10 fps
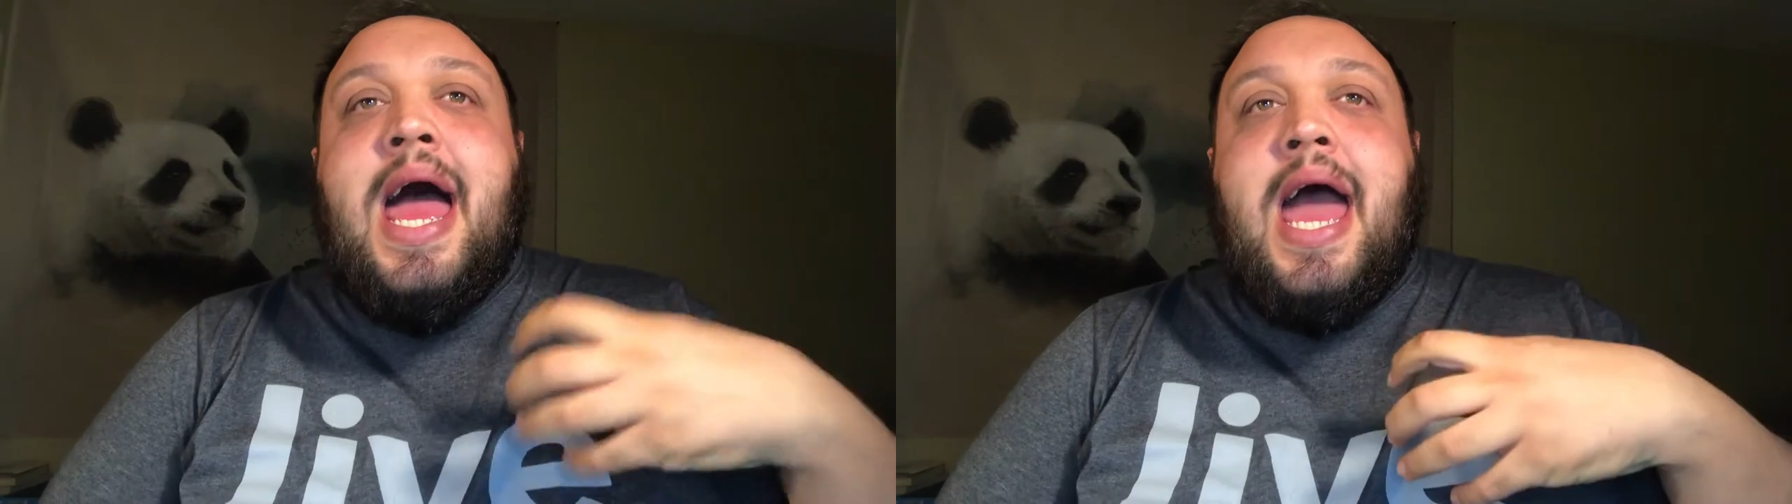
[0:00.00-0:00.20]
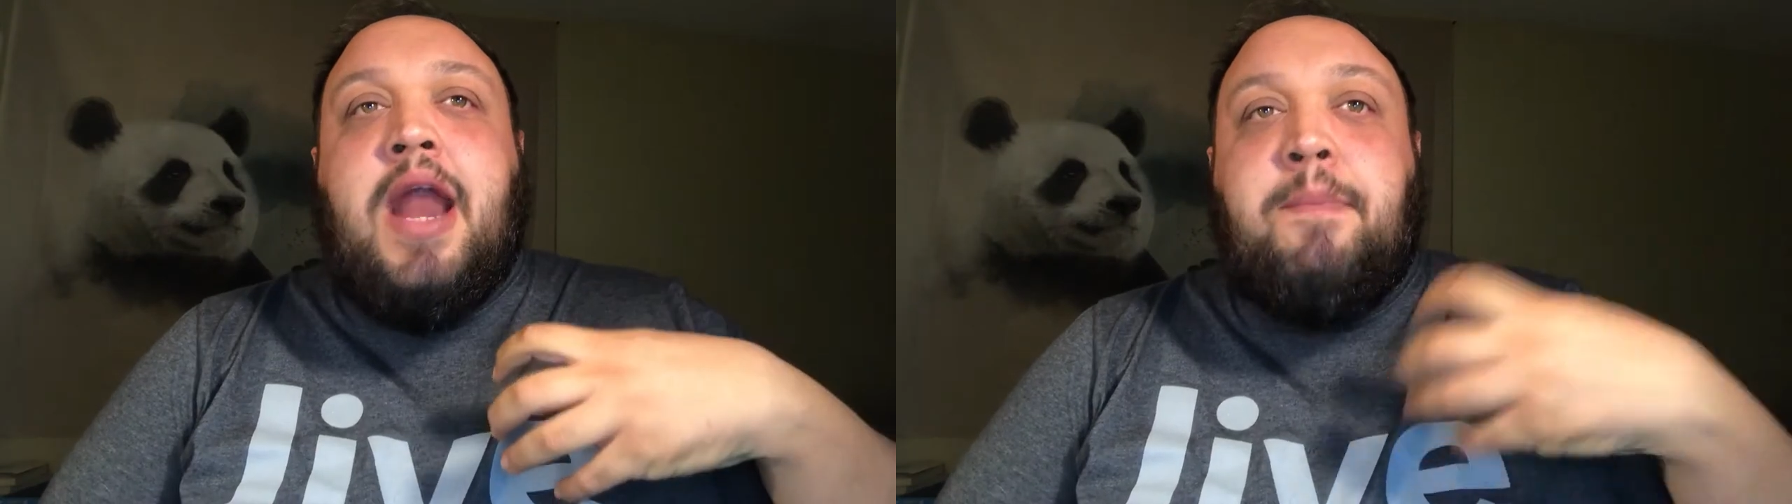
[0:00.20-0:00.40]

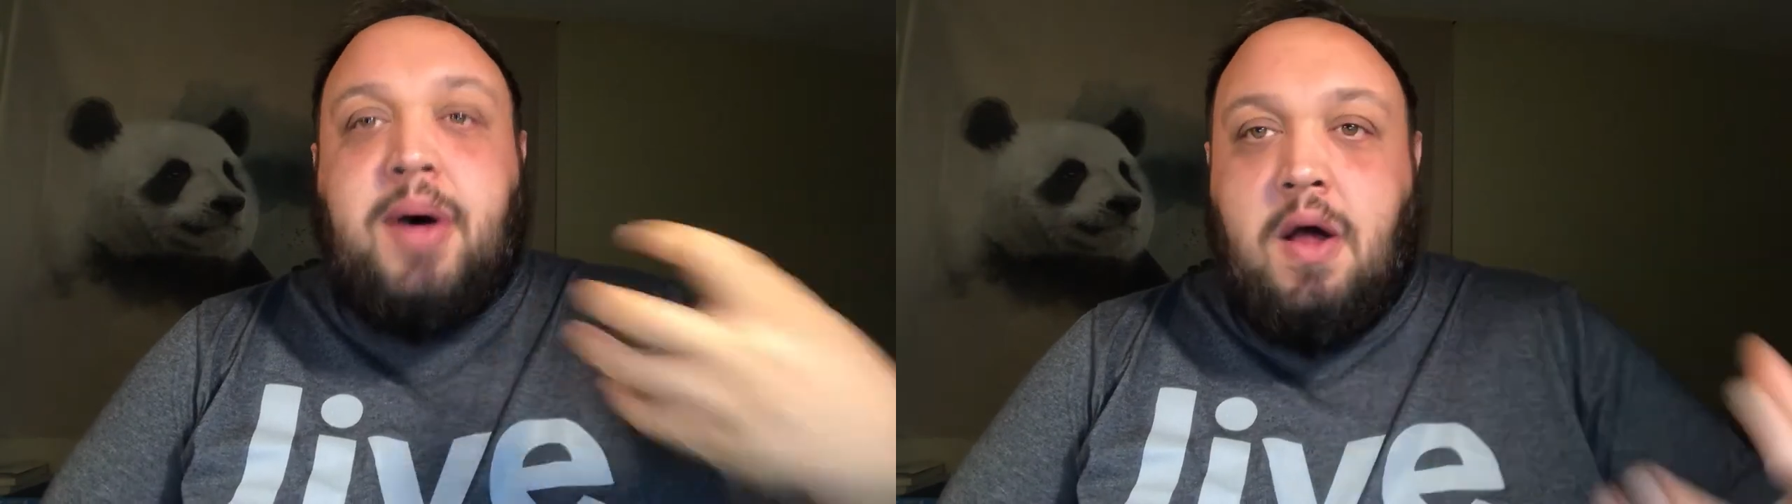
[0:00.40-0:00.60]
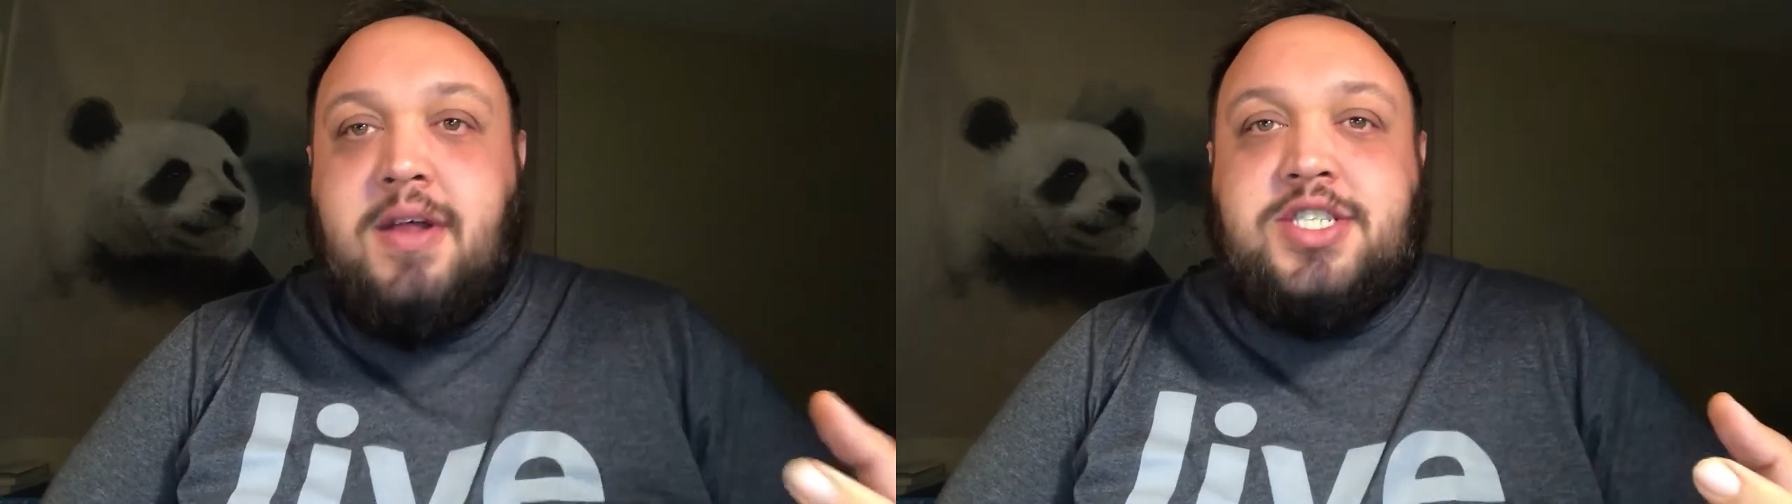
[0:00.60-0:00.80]
and
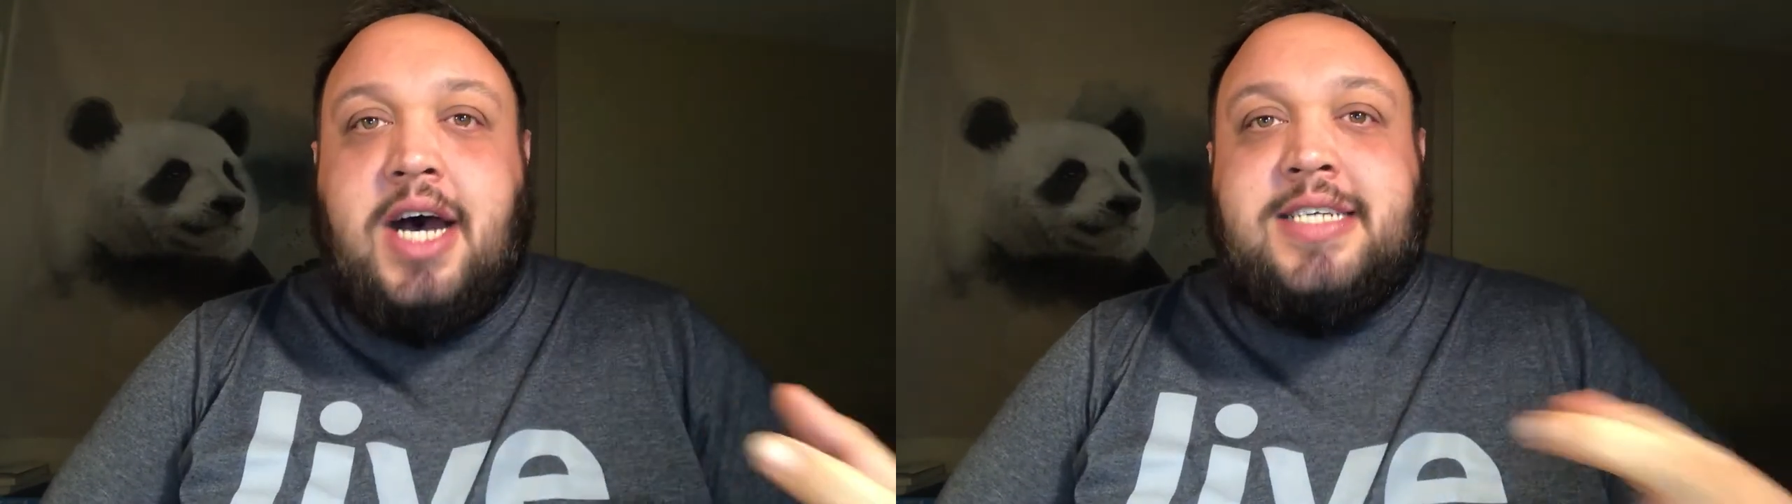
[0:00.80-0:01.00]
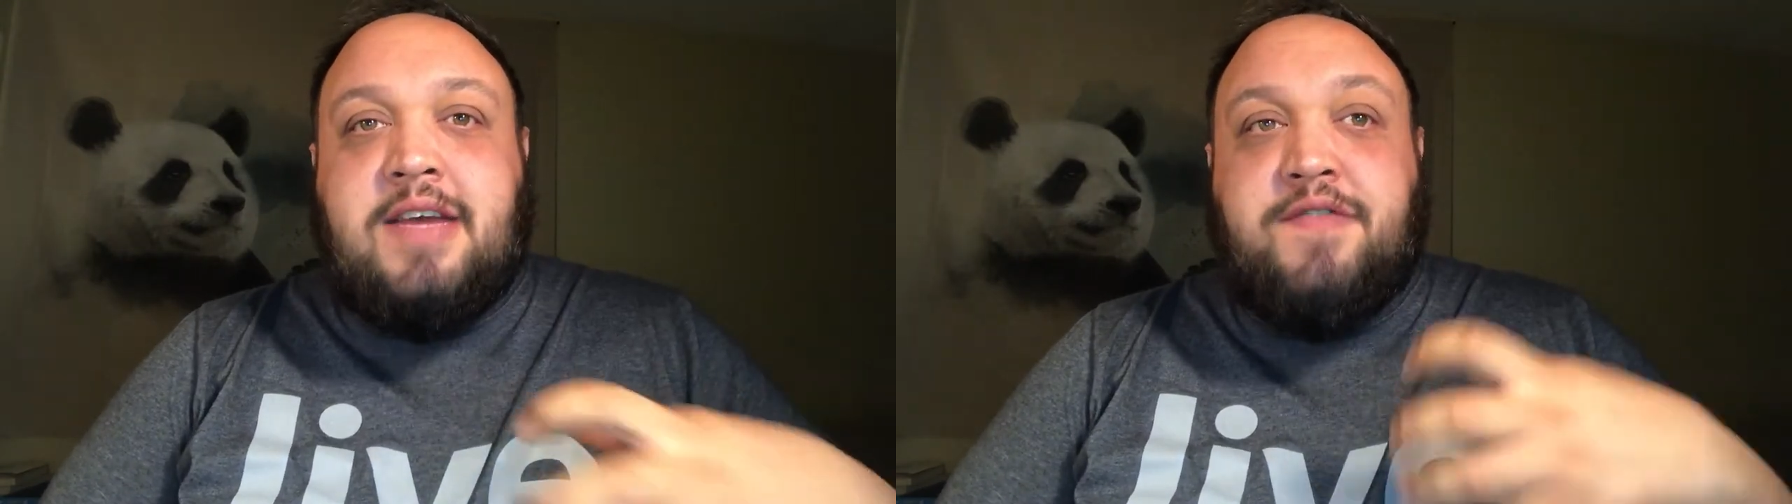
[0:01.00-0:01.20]

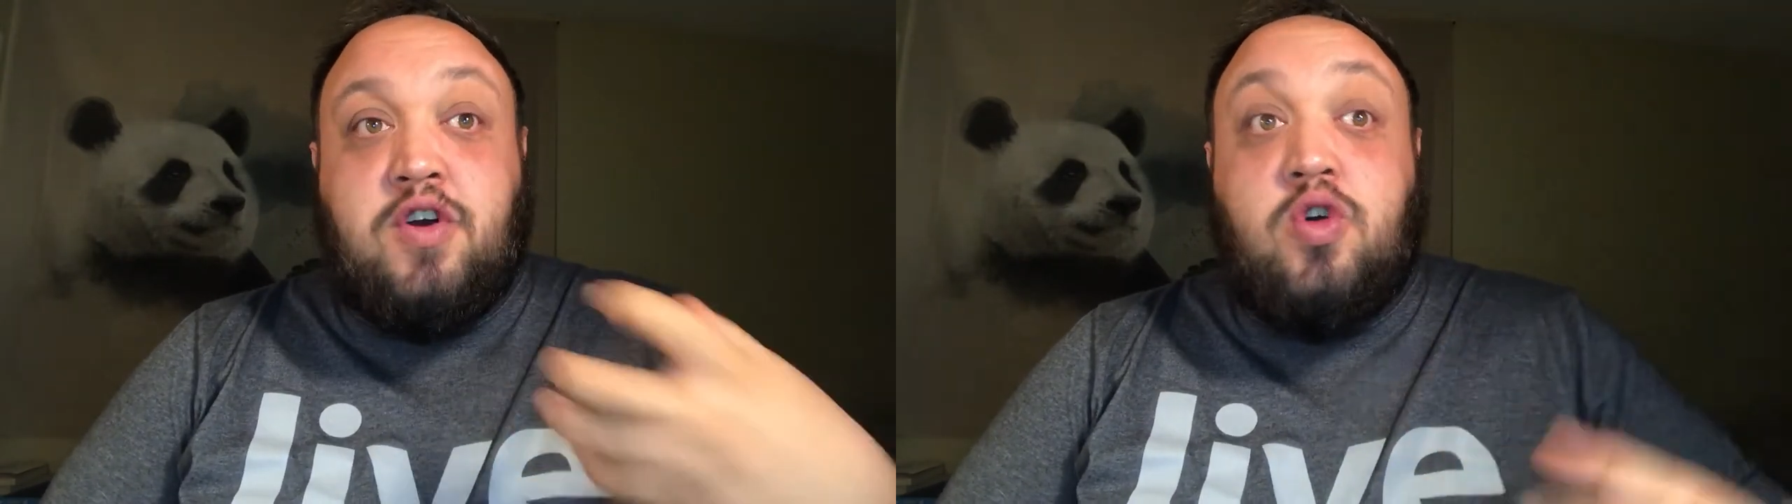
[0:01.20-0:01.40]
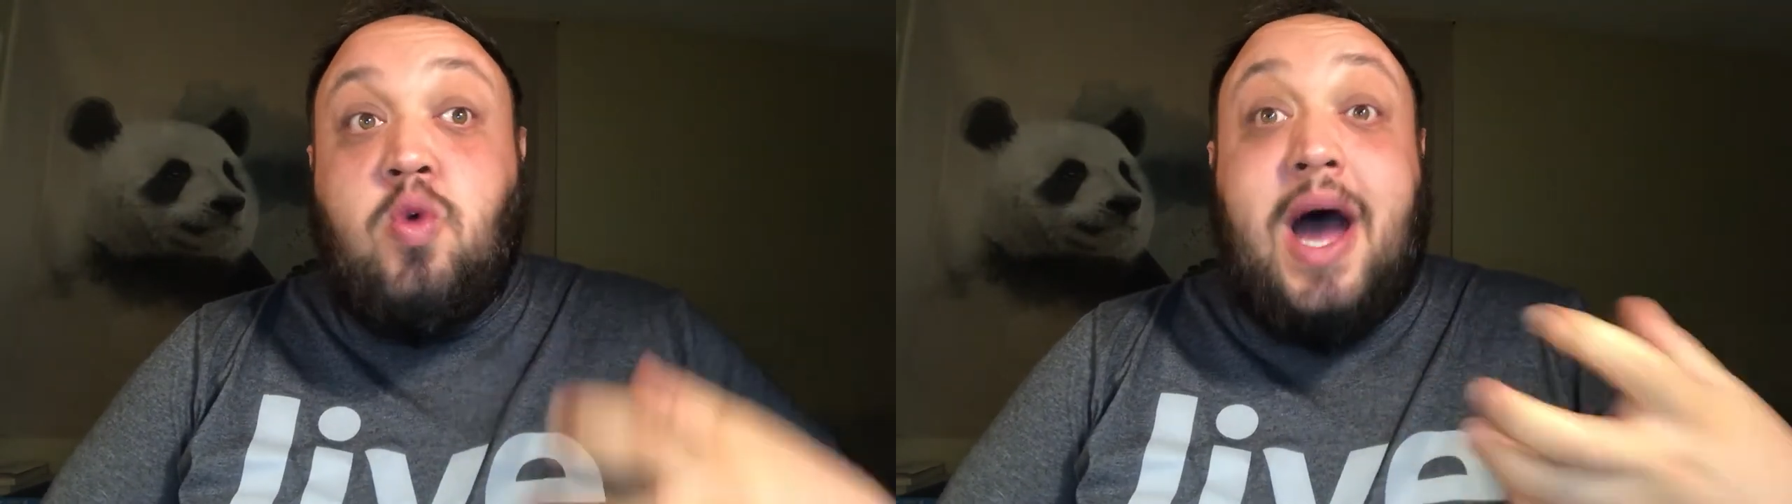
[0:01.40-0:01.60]
apologizing for
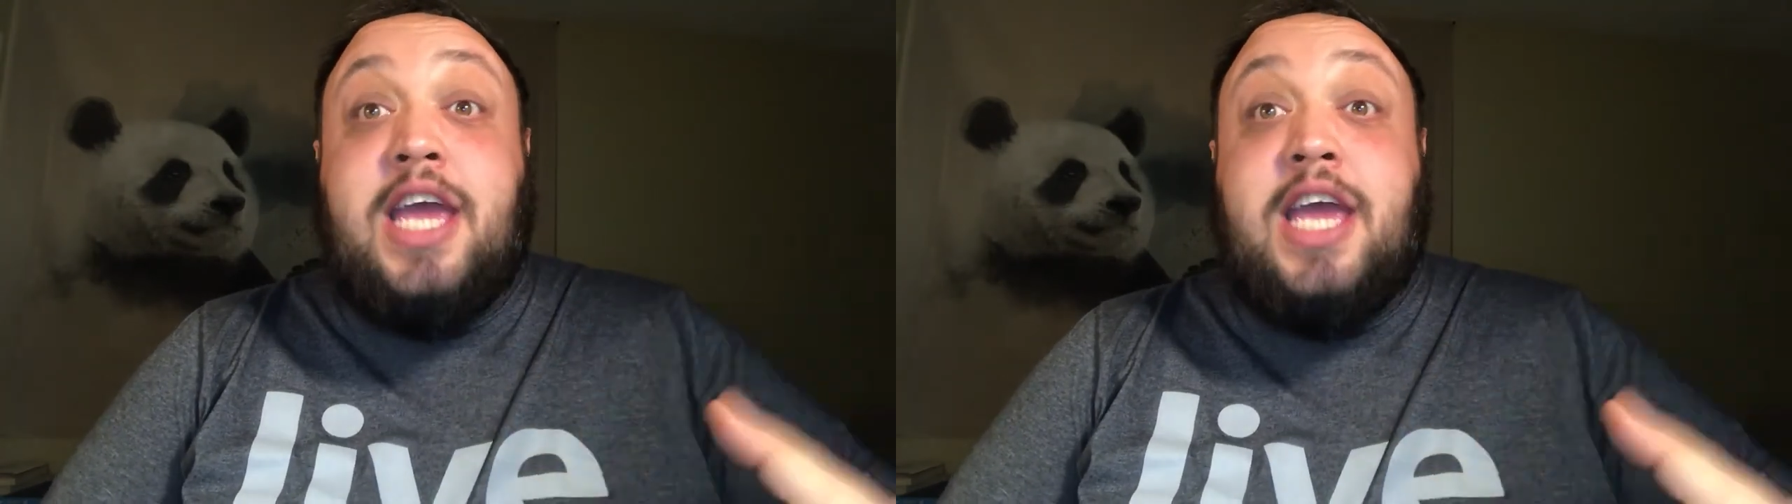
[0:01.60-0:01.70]
who I